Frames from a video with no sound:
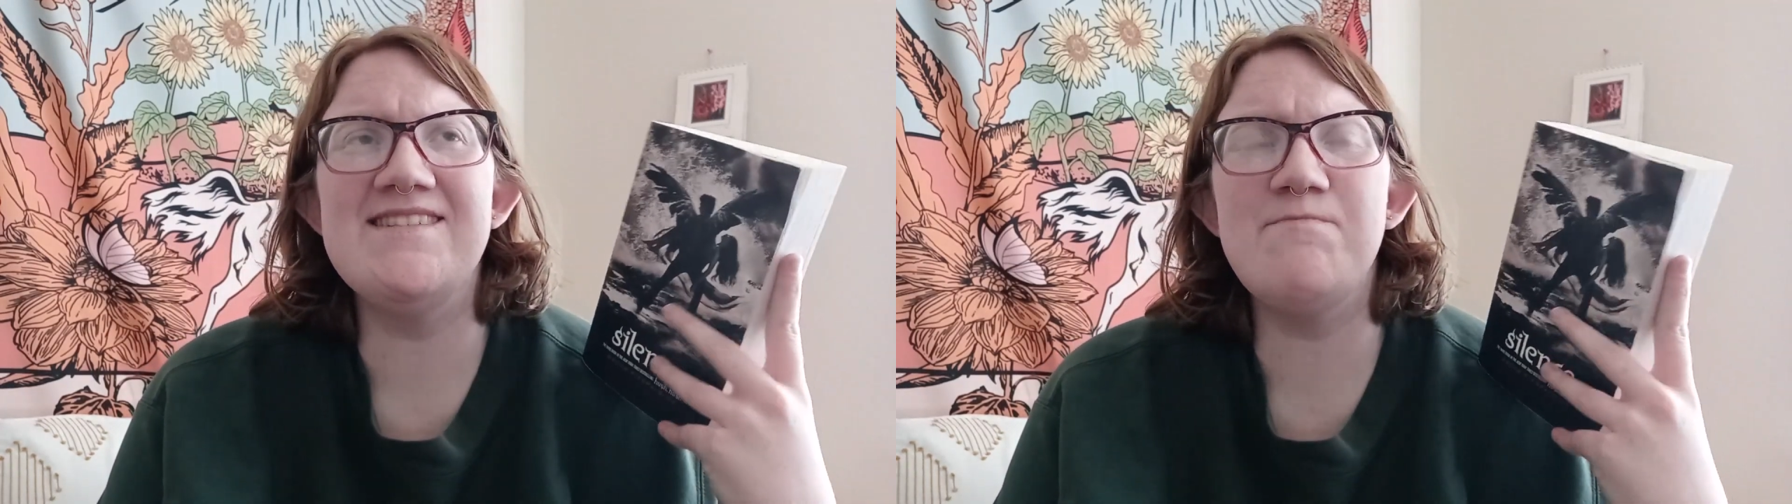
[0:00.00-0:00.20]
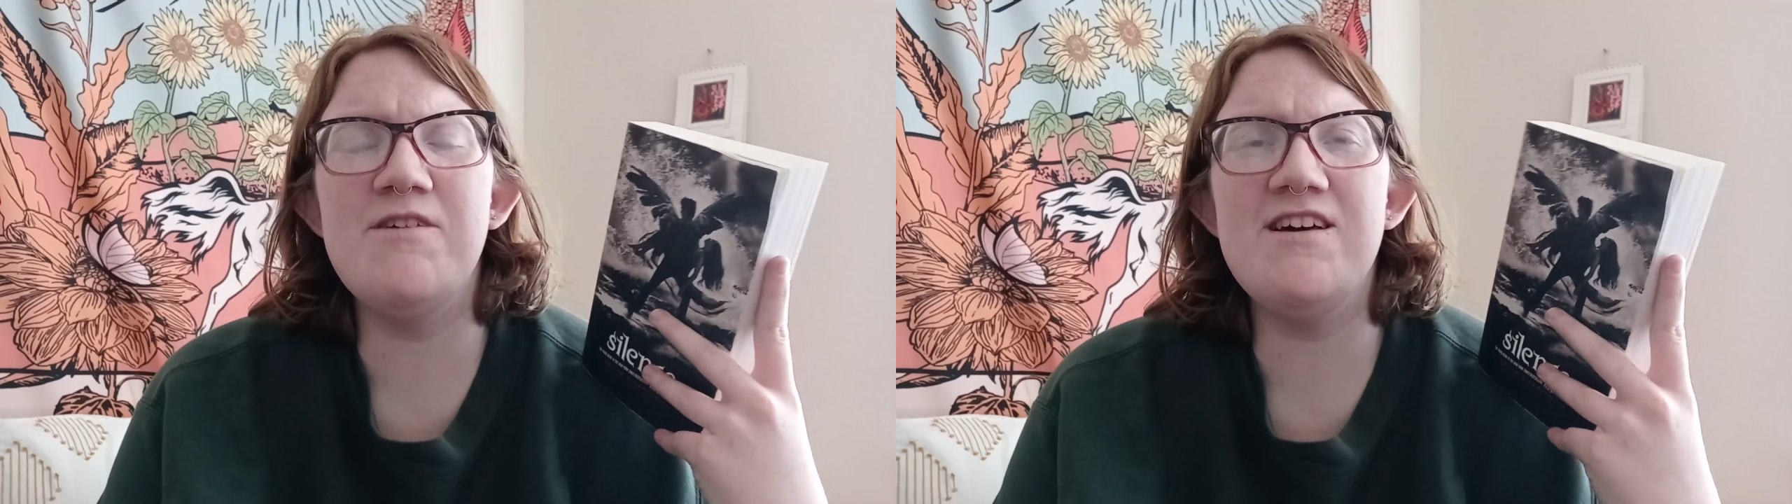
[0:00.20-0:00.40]

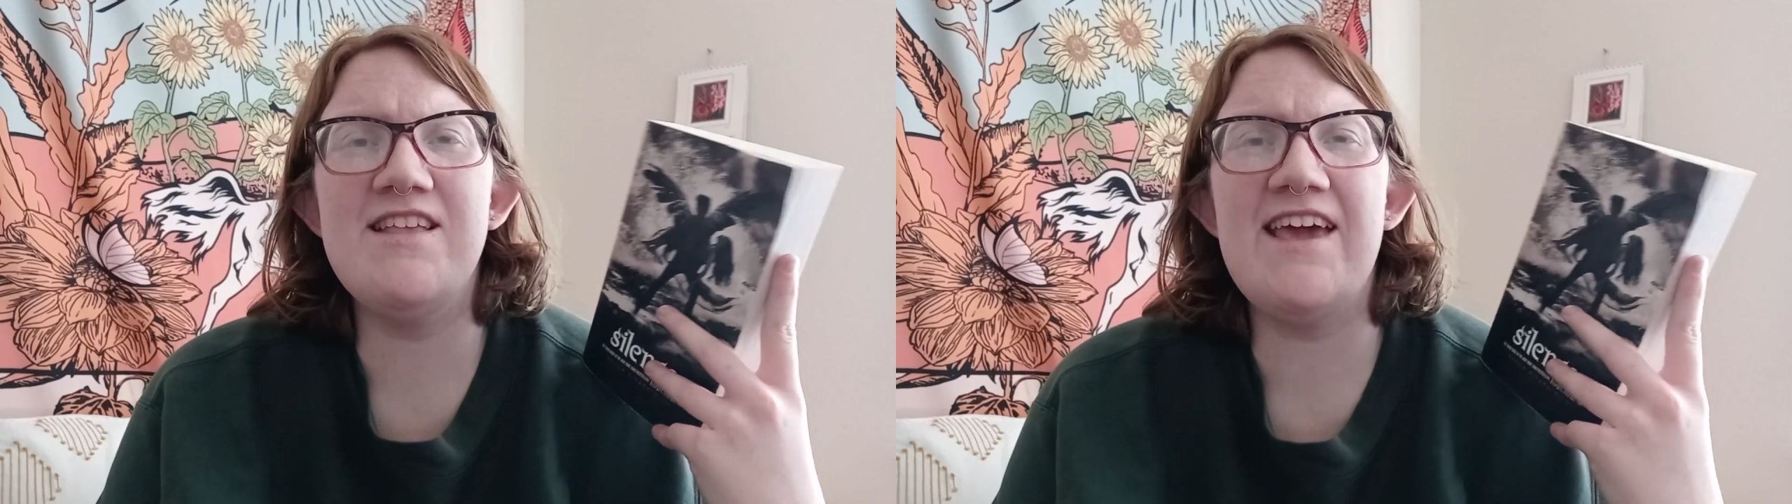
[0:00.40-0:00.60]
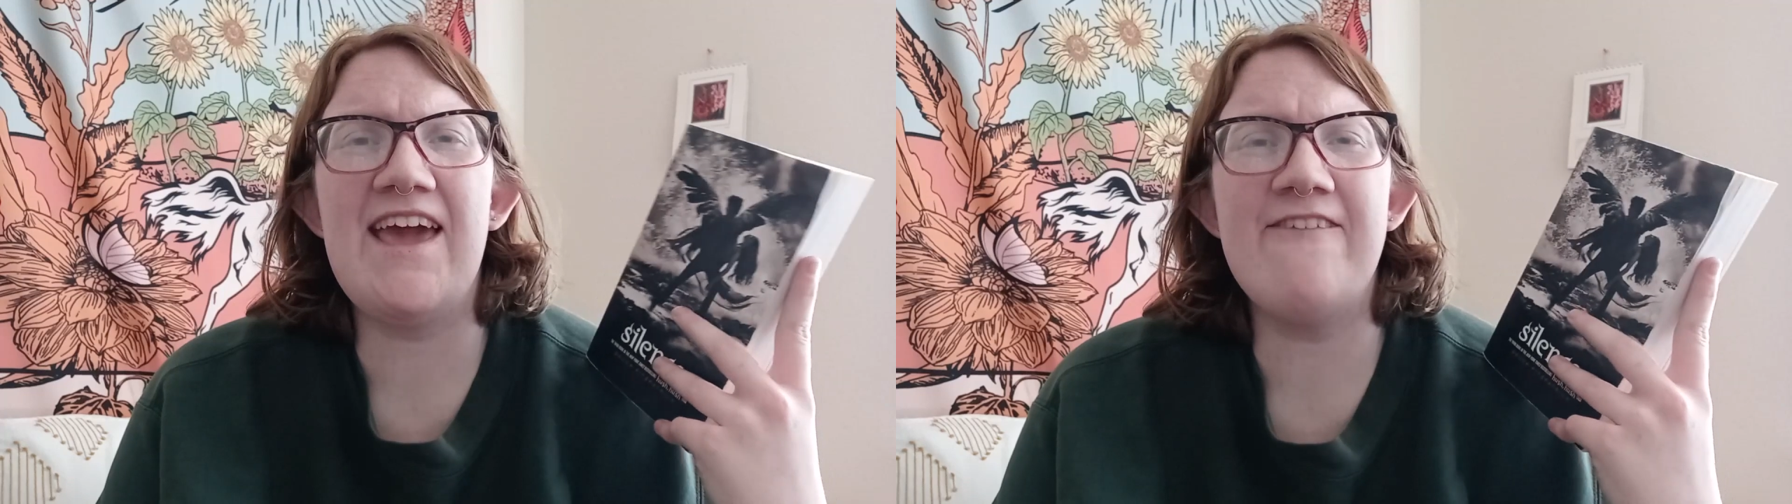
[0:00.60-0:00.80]
book,
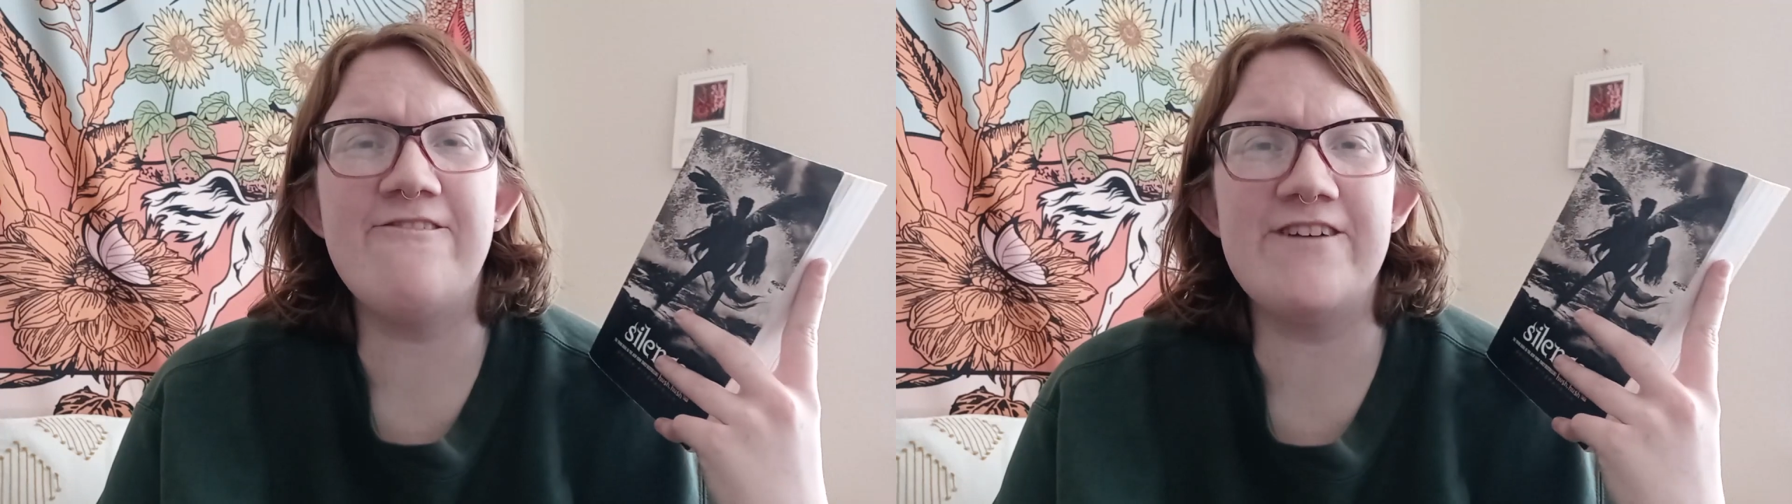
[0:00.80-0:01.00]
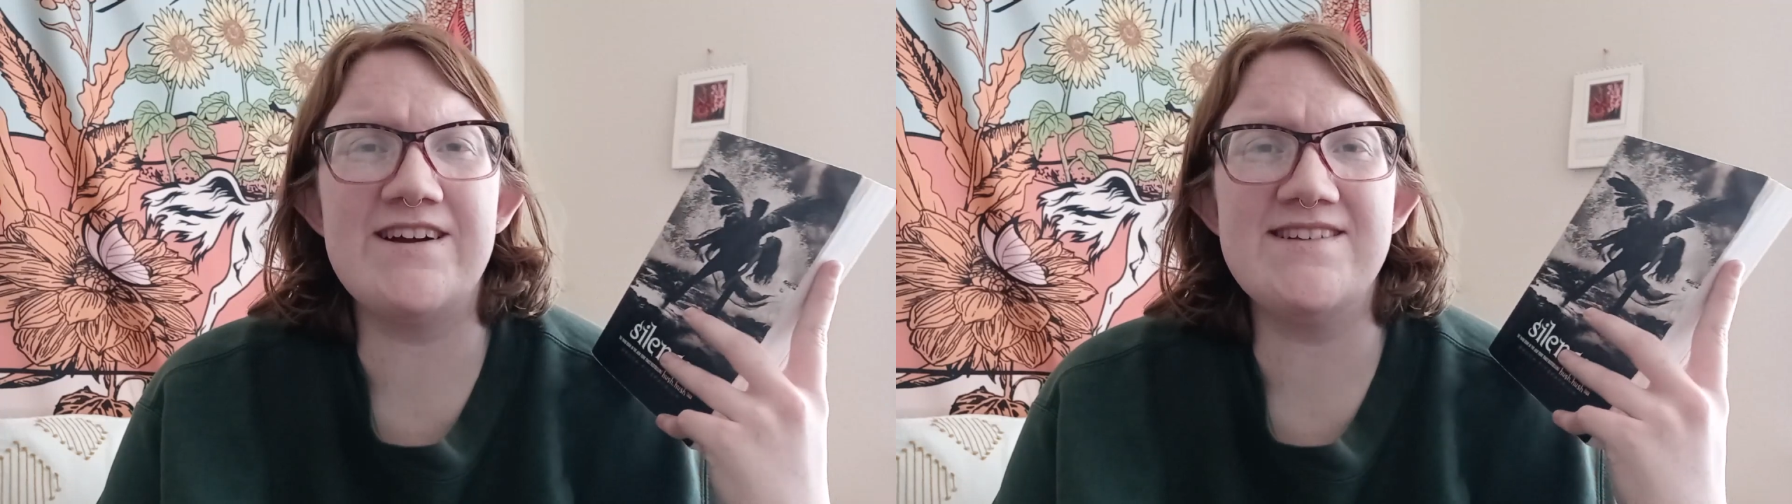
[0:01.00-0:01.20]
like, at
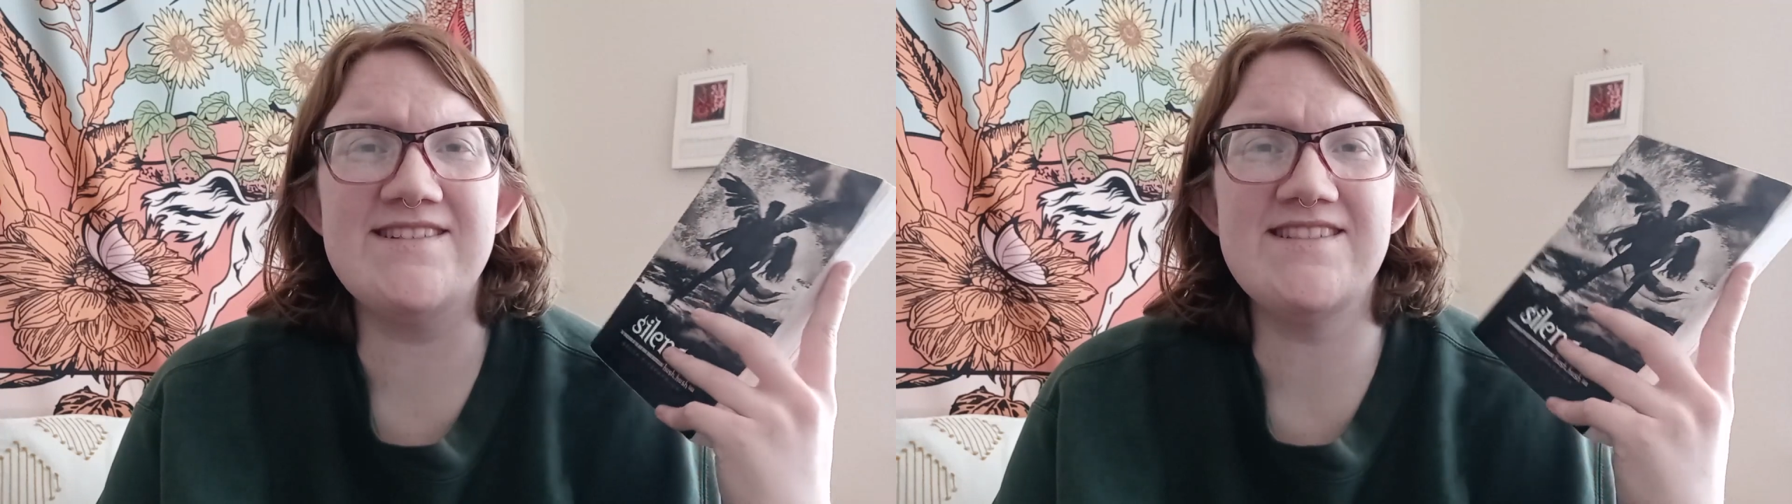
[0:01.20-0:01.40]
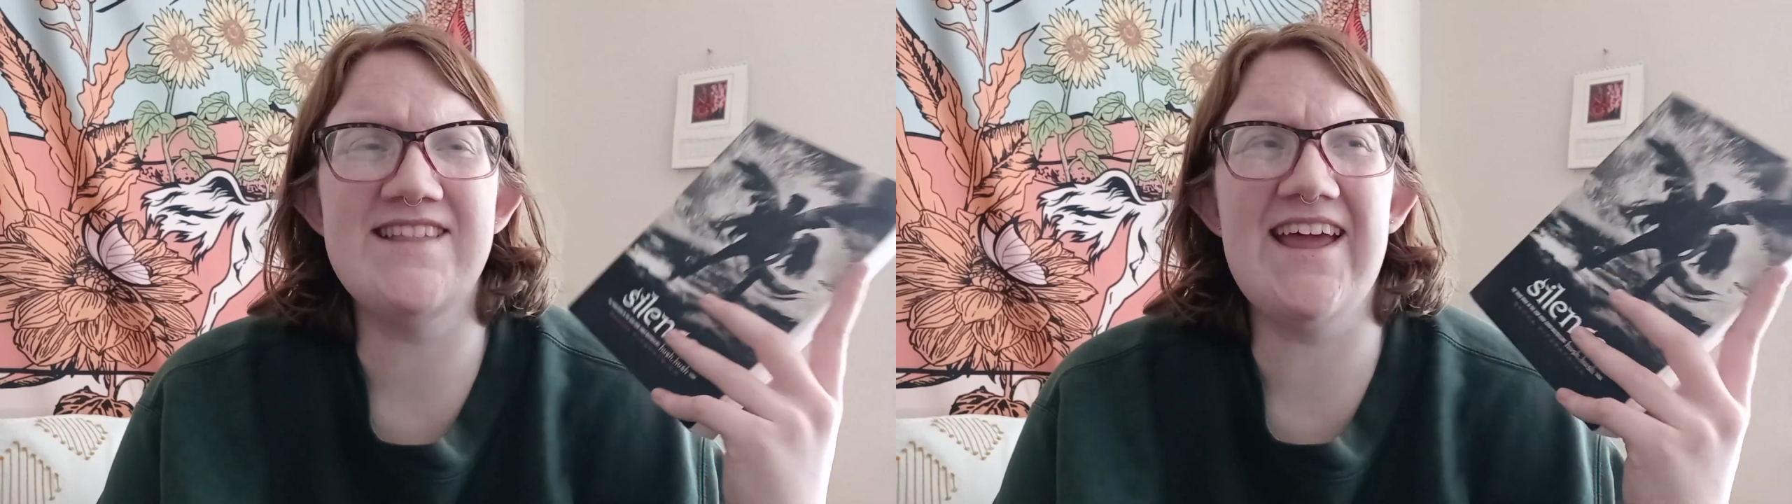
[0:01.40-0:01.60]

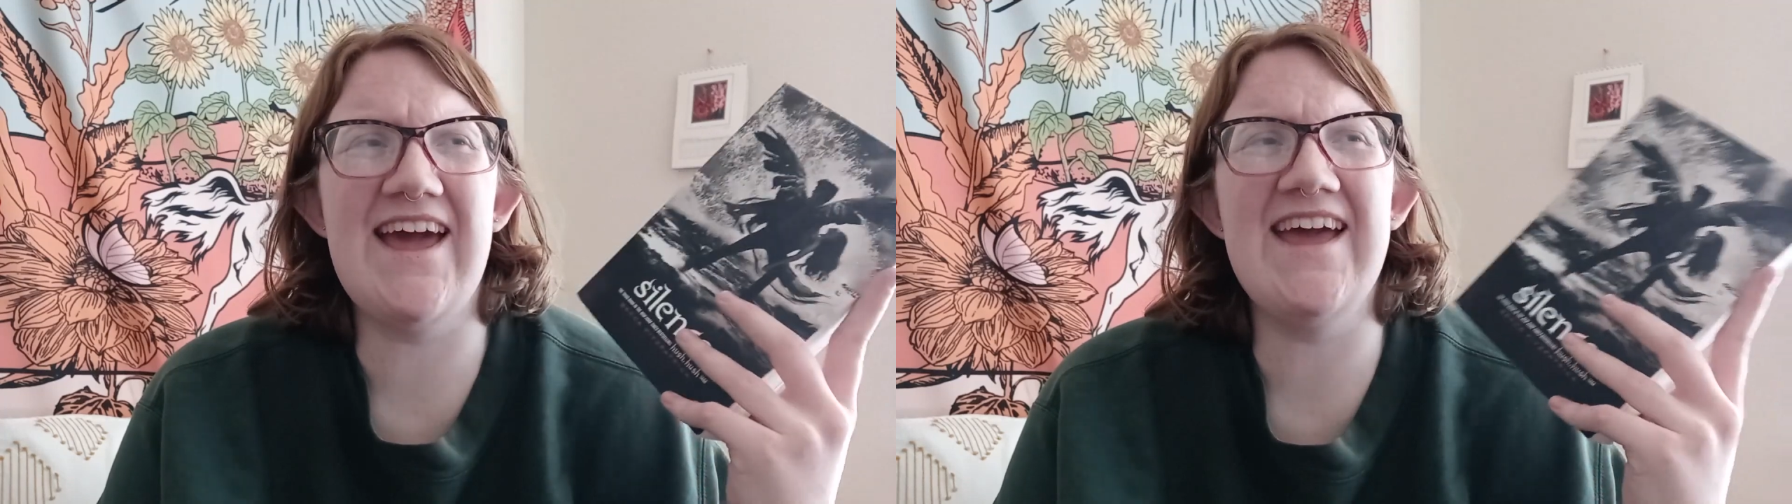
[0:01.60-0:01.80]
first, like,